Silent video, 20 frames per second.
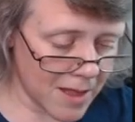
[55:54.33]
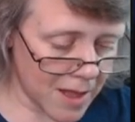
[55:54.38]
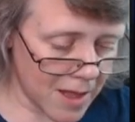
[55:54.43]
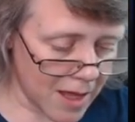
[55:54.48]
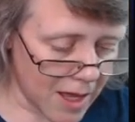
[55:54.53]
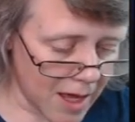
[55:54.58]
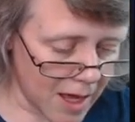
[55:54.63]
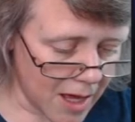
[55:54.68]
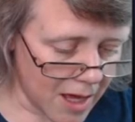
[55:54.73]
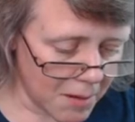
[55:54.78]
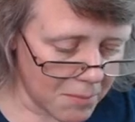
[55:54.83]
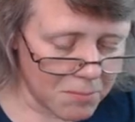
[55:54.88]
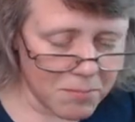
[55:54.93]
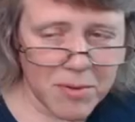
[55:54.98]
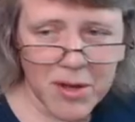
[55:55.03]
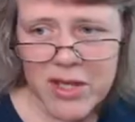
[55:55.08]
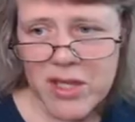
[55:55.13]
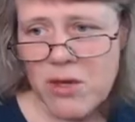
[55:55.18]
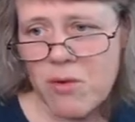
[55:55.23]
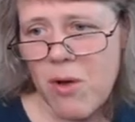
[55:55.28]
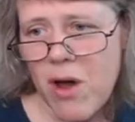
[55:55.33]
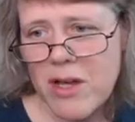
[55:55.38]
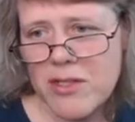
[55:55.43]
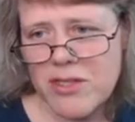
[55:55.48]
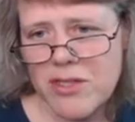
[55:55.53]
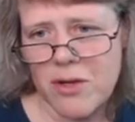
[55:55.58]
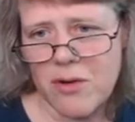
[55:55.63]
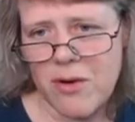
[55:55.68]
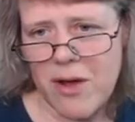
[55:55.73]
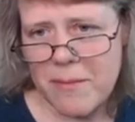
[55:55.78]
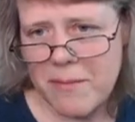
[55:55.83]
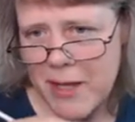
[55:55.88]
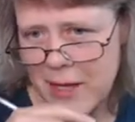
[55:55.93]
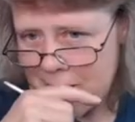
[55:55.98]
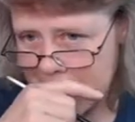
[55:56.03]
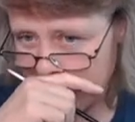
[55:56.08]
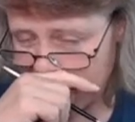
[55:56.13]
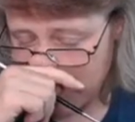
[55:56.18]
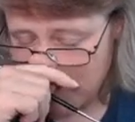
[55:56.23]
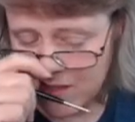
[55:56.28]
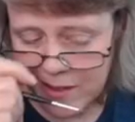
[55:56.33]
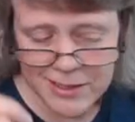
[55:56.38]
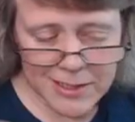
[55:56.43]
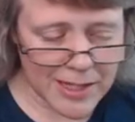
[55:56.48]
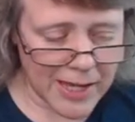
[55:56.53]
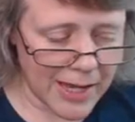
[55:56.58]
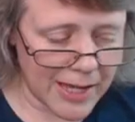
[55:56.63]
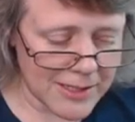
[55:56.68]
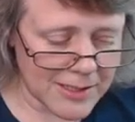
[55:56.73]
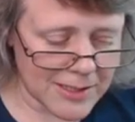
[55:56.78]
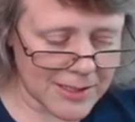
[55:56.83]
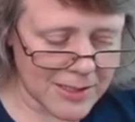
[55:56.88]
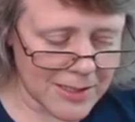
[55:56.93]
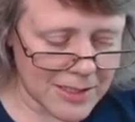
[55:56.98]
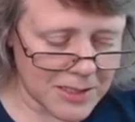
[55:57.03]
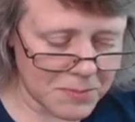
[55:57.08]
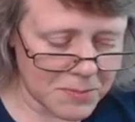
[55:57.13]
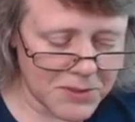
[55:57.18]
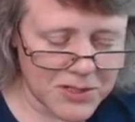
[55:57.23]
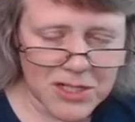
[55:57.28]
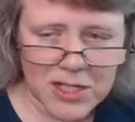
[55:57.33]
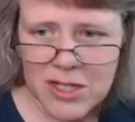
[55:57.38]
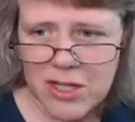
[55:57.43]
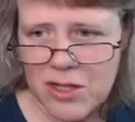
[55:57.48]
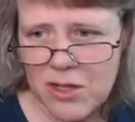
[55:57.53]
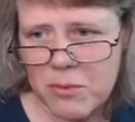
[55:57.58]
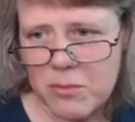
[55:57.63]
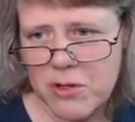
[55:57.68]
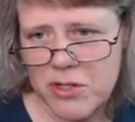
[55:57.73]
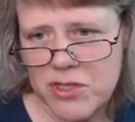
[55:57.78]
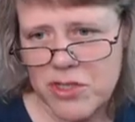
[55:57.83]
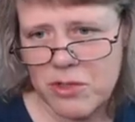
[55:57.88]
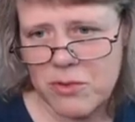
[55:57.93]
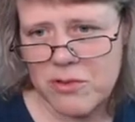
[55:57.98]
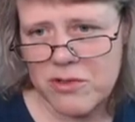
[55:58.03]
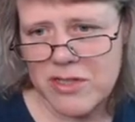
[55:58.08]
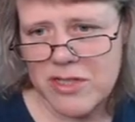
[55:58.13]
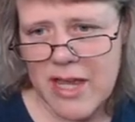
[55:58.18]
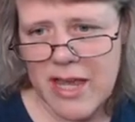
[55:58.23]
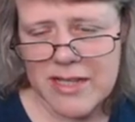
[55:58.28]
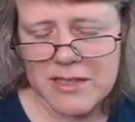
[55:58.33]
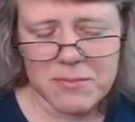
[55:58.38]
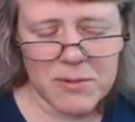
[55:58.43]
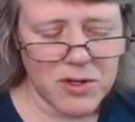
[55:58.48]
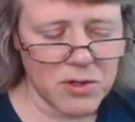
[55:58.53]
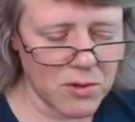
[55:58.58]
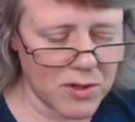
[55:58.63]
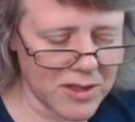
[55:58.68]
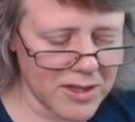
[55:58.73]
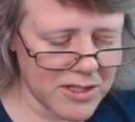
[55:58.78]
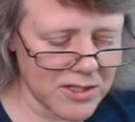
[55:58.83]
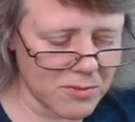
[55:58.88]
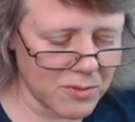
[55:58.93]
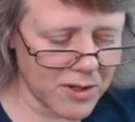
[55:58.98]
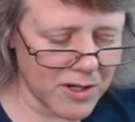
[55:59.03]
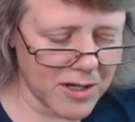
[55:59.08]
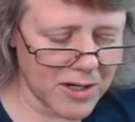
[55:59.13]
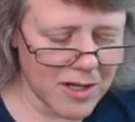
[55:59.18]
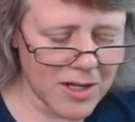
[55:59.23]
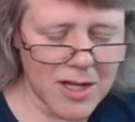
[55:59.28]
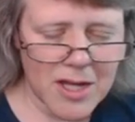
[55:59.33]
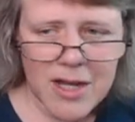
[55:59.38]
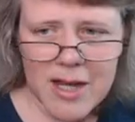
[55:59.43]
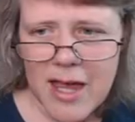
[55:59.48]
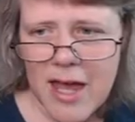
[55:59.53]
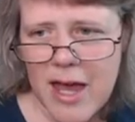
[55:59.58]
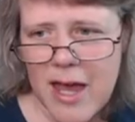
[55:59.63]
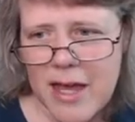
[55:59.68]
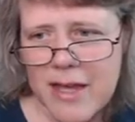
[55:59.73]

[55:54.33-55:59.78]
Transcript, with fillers: Um, but you also, I mean, in this case, this particular person who is, has me doing this one, uh,